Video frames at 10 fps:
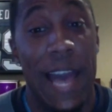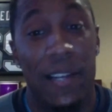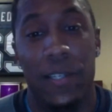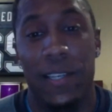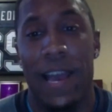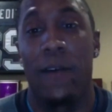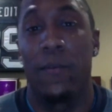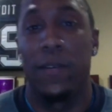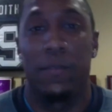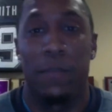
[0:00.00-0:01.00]
actually
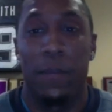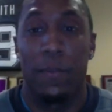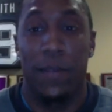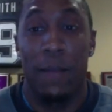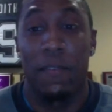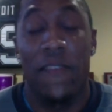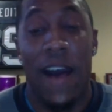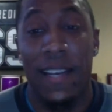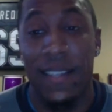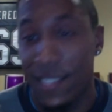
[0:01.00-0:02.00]
now people are coming to
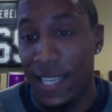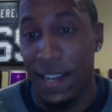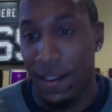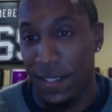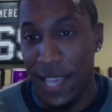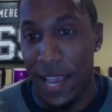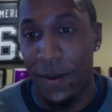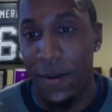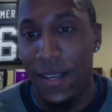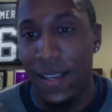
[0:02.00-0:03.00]
find us to get on the
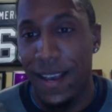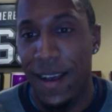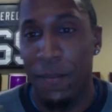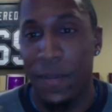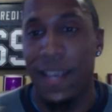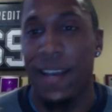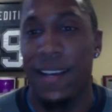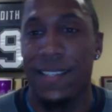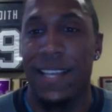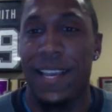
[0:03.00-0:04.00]
scale
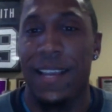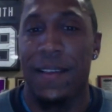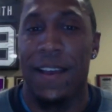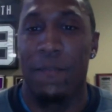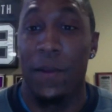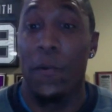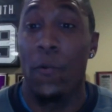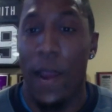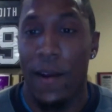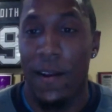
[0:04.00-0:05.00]
because they have been
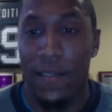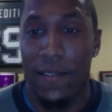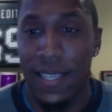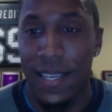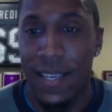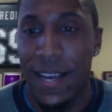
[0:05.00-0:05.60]
aware of it.